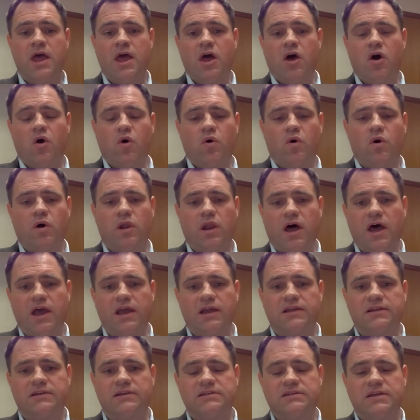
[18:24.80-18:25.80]

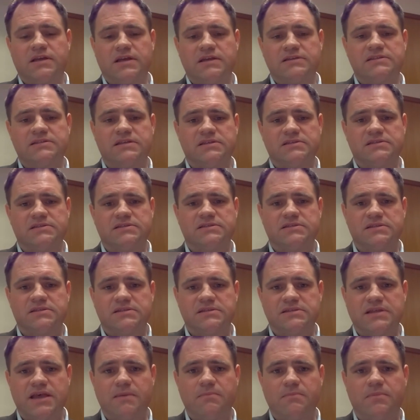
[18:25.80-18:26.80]
all-island citizens'
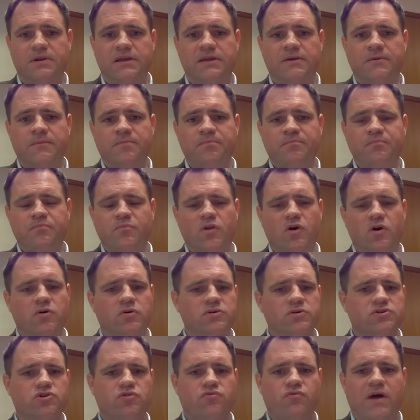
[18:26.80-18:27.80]
assembly,
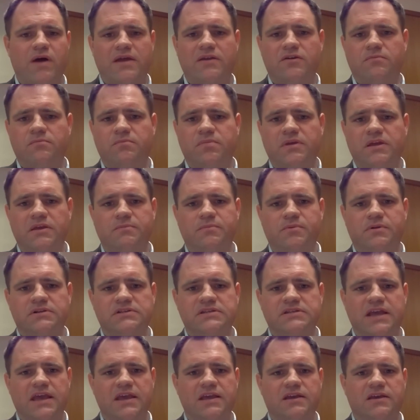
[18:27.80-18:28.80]
100 random people
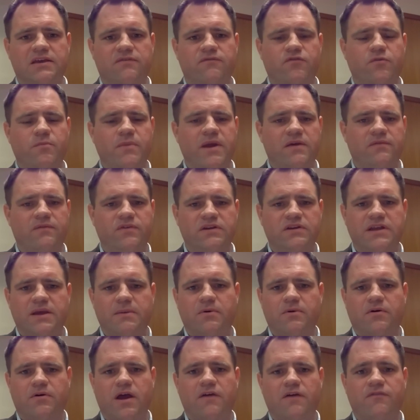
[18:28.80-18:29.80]
taken from every
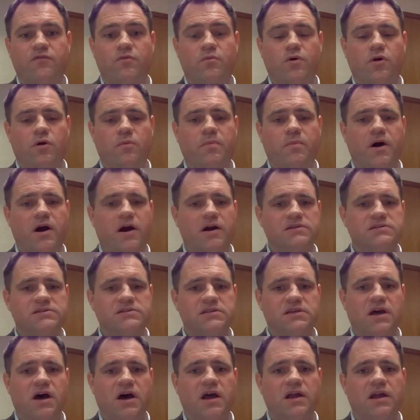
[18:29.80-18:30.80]
demographic from all parts of
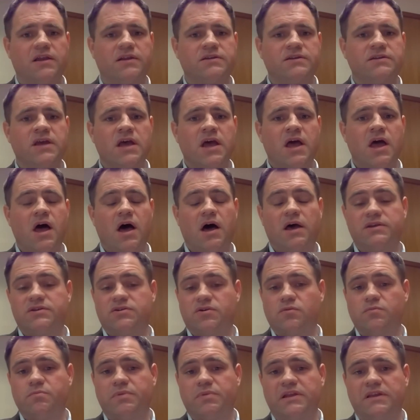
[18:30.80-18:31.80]
the island. I
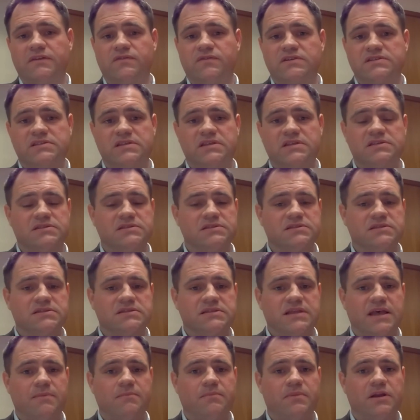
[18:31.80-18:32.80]
don't believe in a citizens'
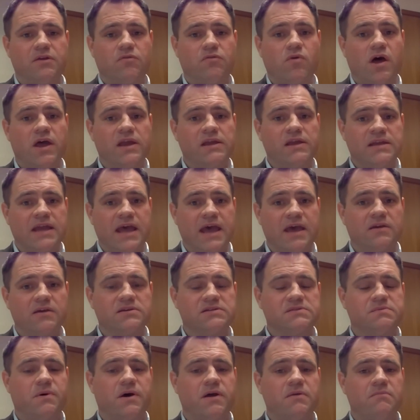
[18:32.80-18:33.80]
assembly right now,
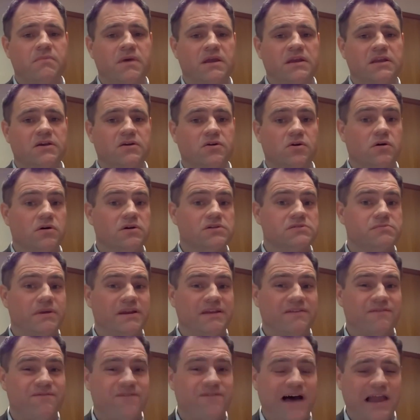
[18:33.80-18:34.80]
despite many calls,
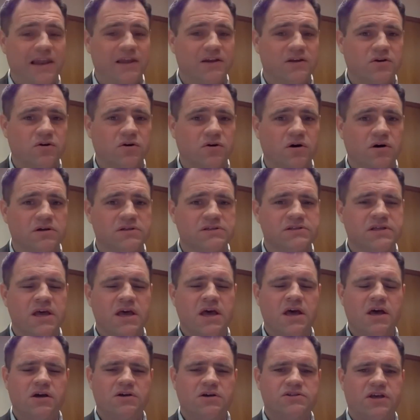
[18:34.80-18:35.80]
many valid calls,
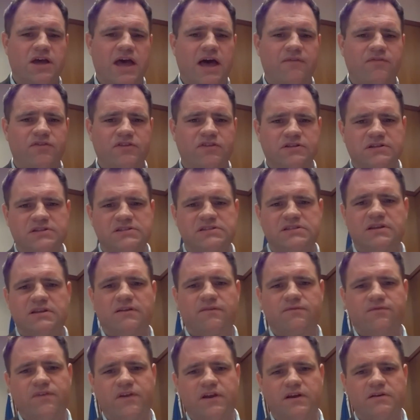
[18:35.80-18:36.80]
because I have the
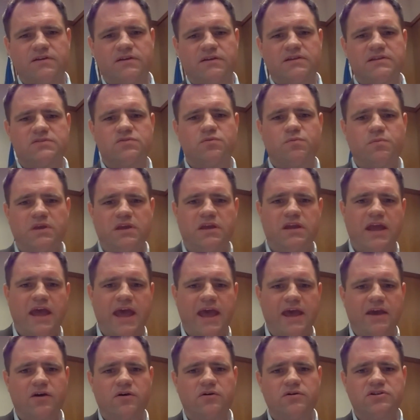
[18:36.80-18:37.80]
distinct fear that this will be an
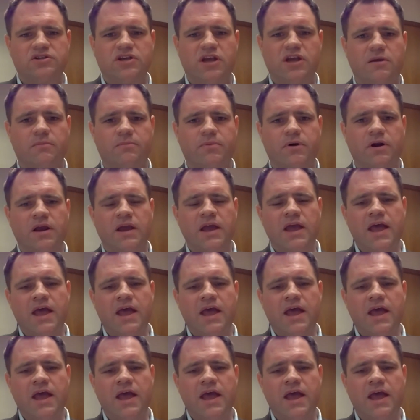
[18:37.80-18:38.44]
echo chamber,